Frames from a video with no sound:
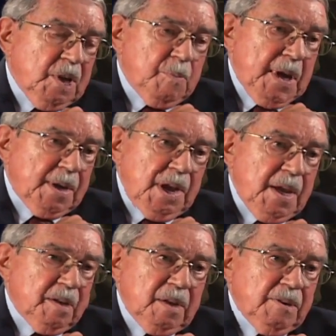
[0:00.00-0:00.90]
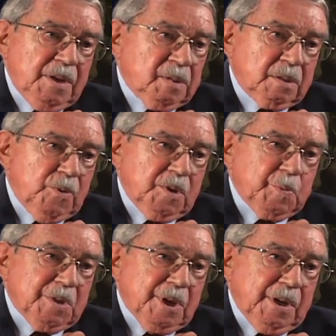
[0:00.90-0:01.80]
get back to England until
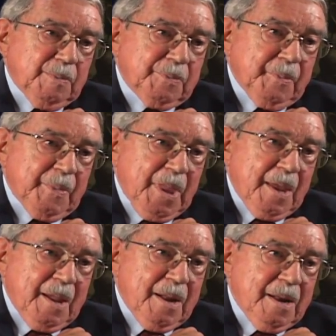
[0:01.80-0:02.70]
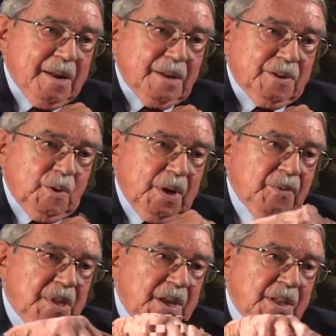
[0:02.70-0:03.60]
Christmas time. So
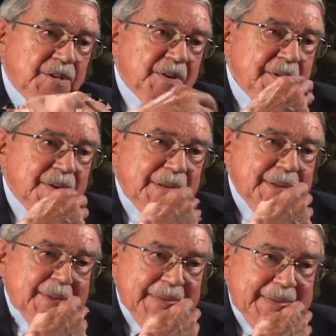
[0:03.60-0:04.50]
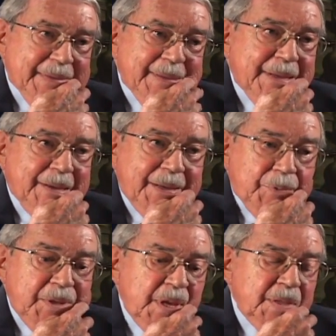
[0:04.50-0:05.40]
everything. I'm sorry, that, I'm getting ahead of your story. Yeah,
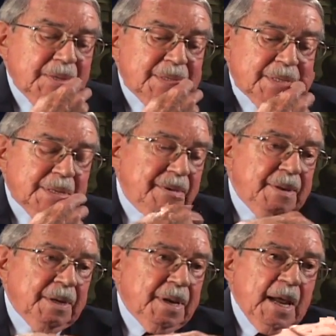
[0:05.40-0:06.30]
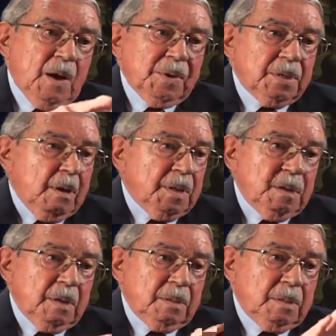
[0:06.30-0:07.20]
everything that's done now is
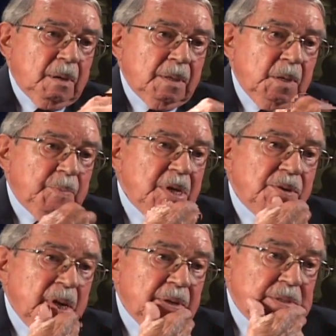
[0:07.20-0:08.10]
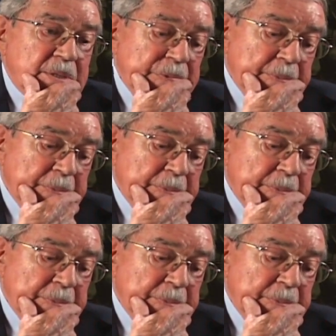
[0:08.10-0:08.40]
on on the beachheads.